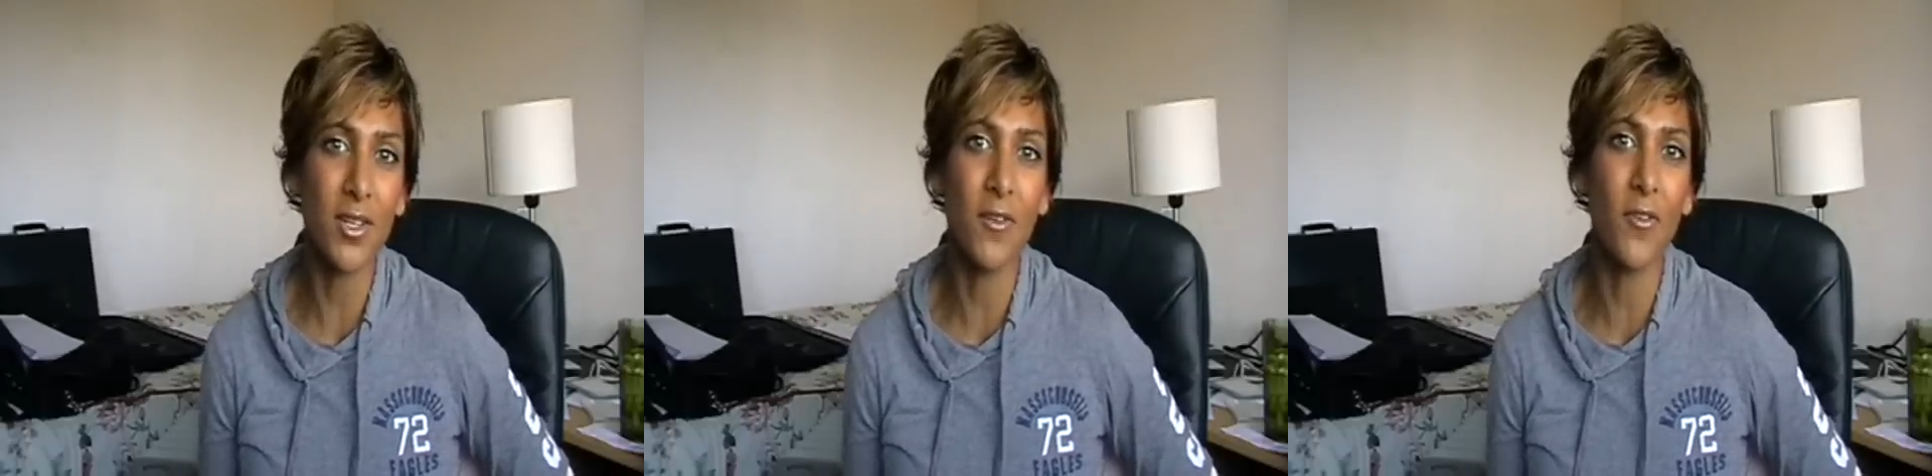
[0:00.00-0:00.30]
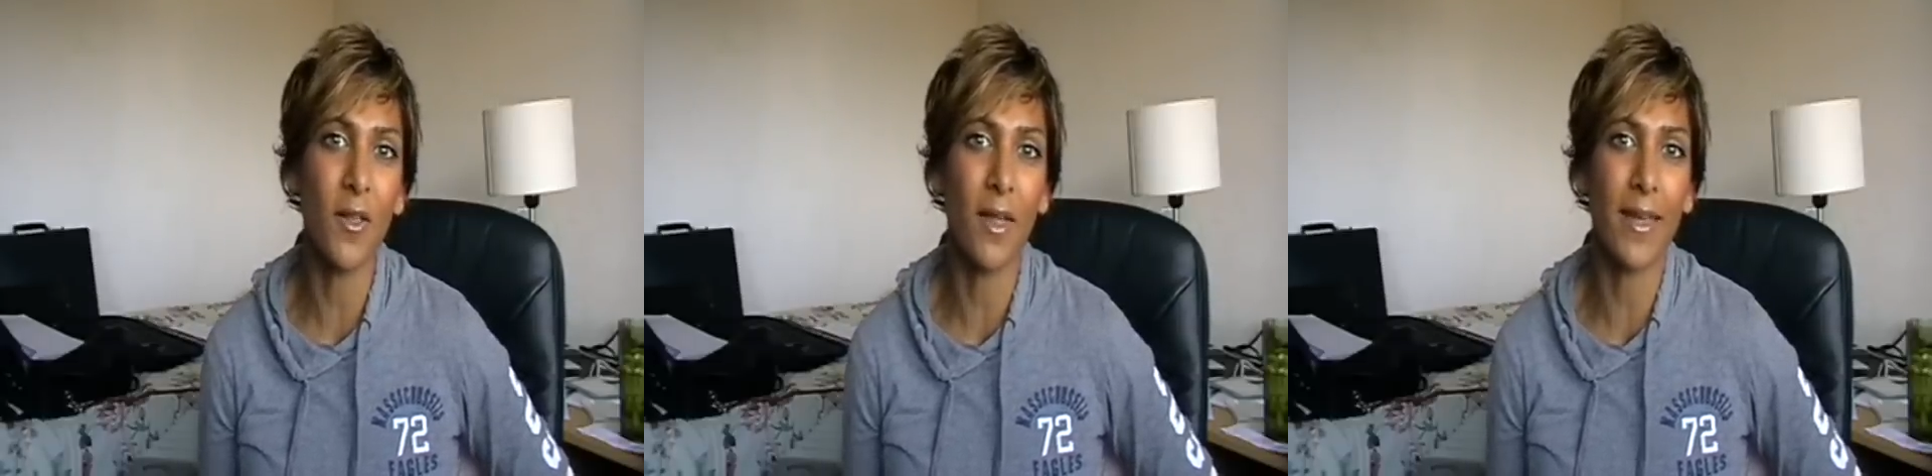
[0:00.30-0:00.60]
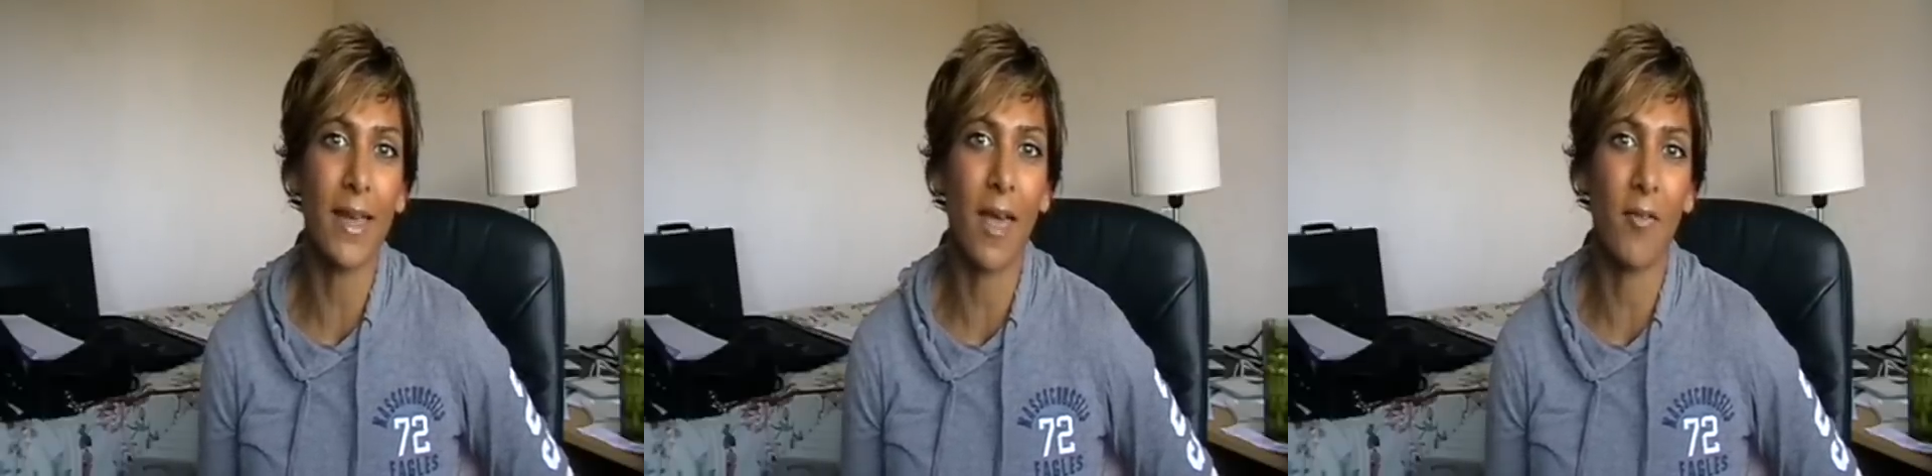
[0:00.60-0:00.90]
and you feel
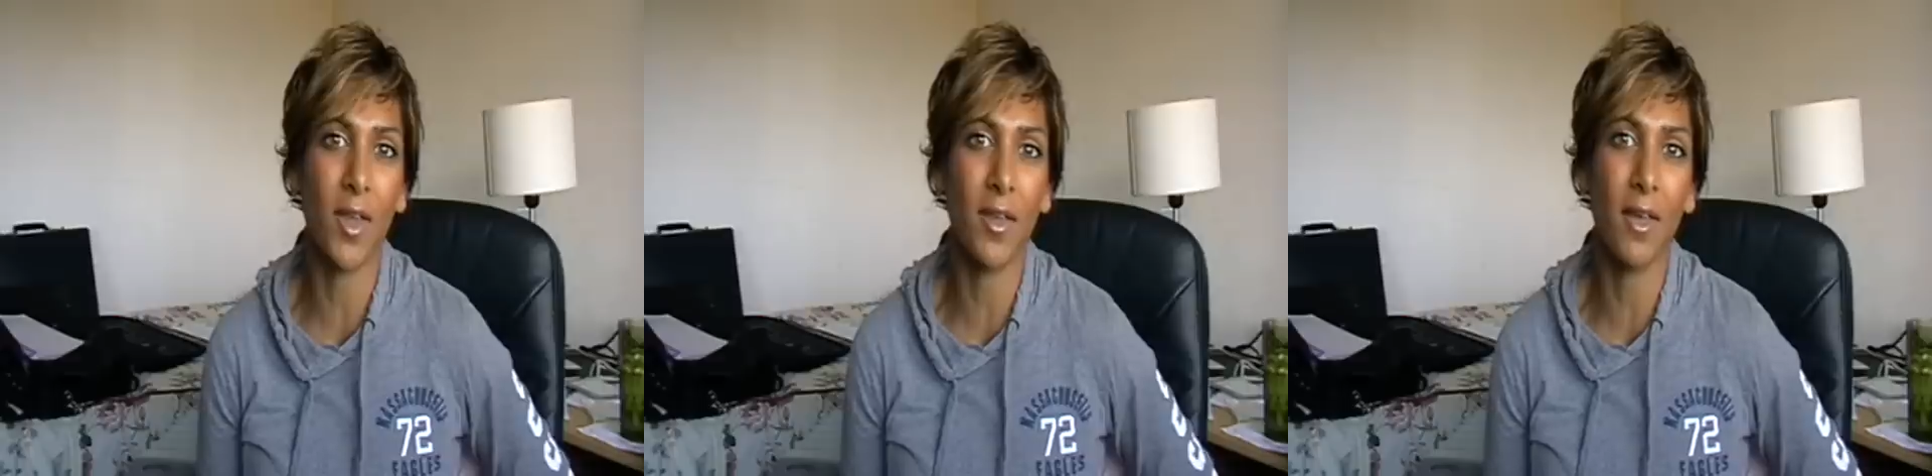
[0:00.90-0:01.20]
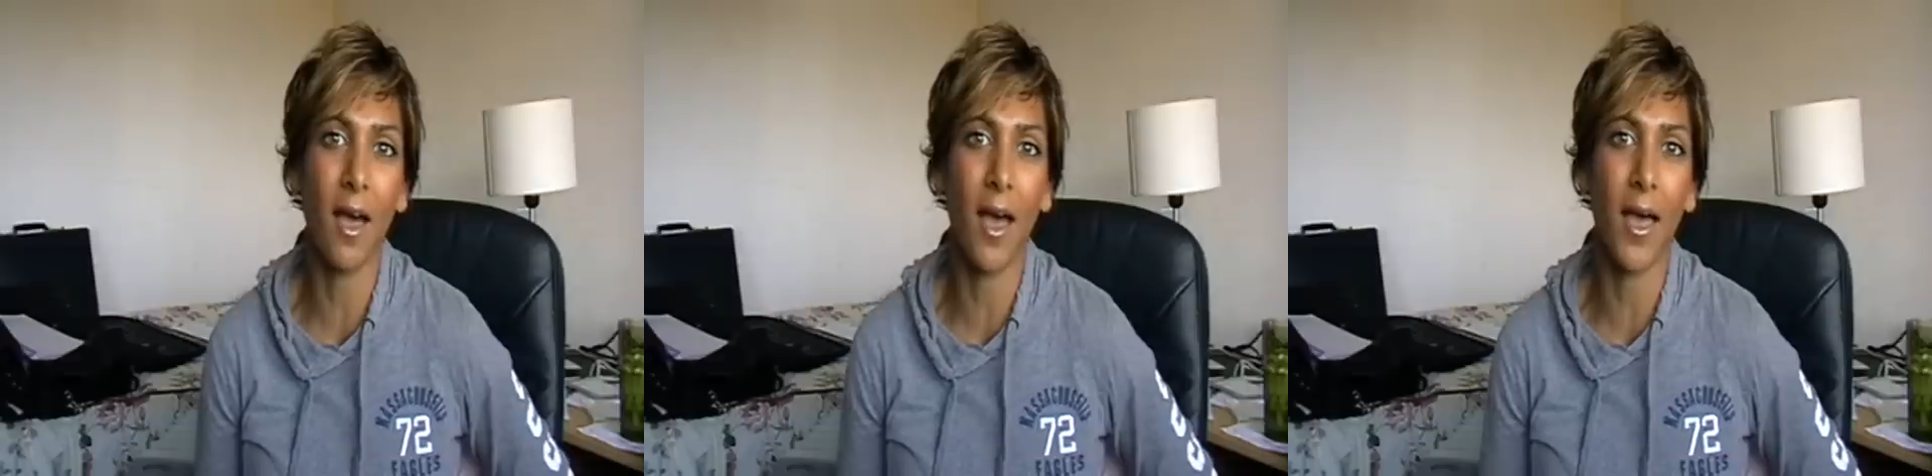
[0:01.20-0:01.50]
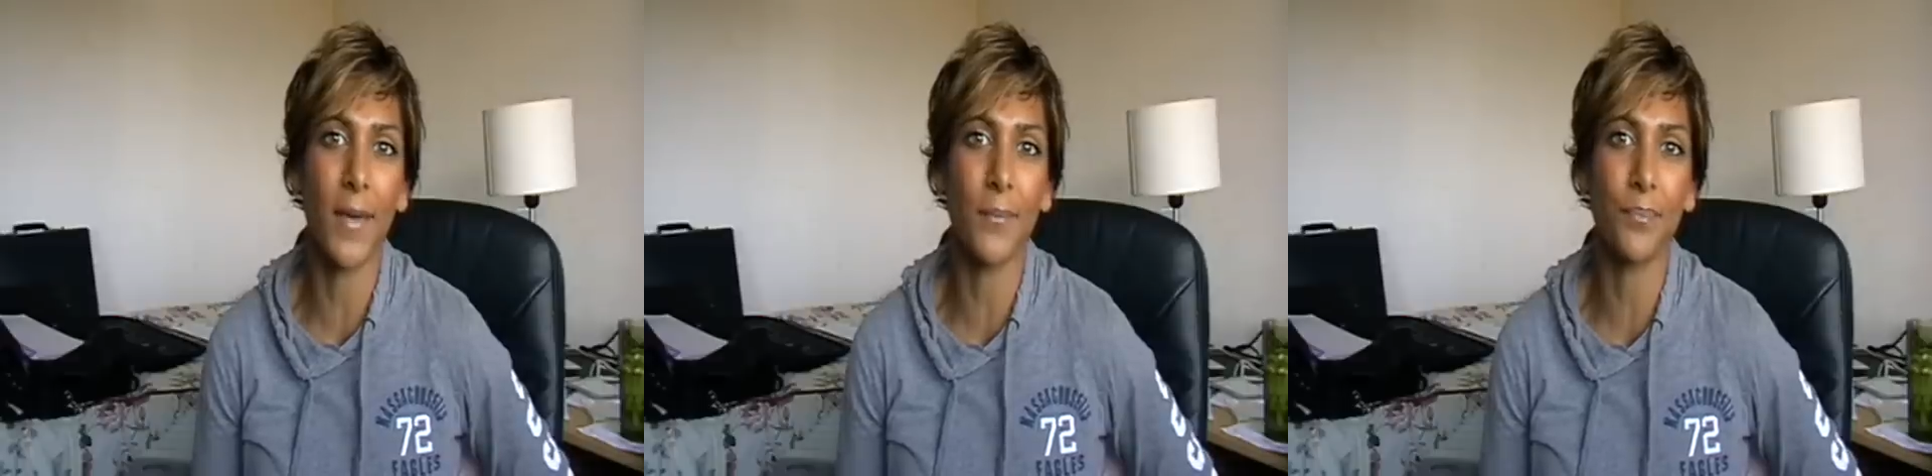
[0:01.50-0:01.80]
like having
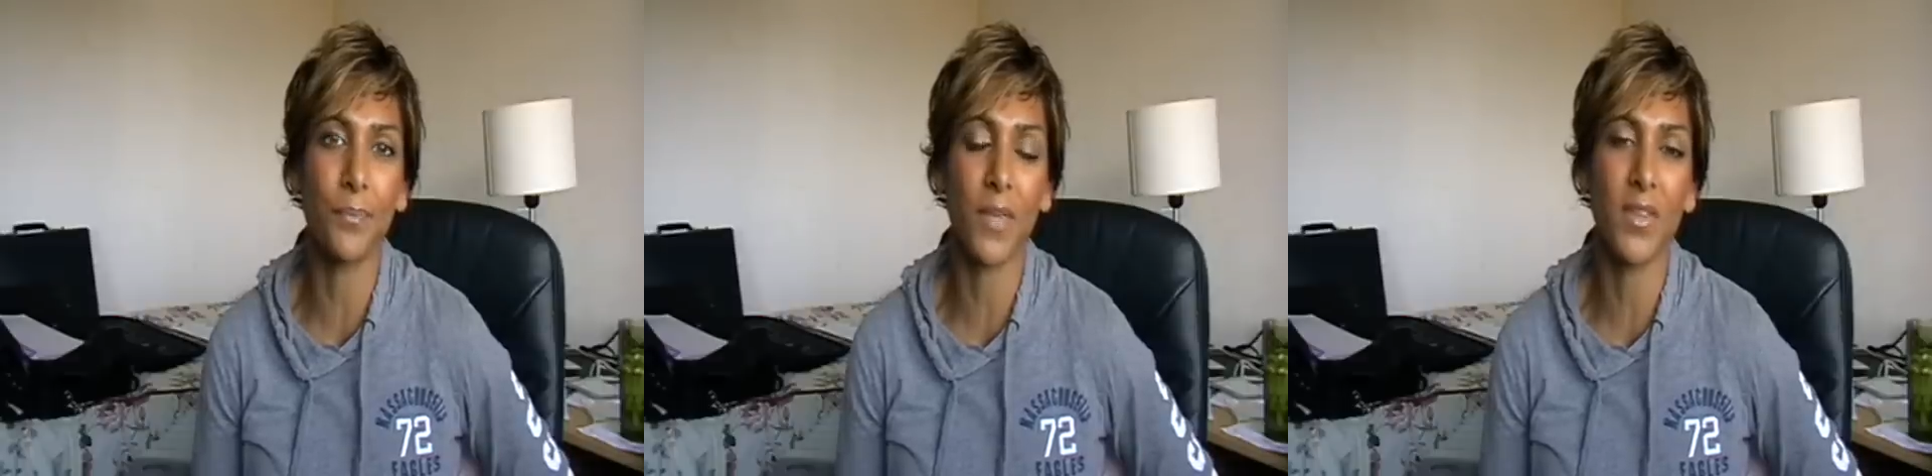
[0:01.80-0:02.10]
um,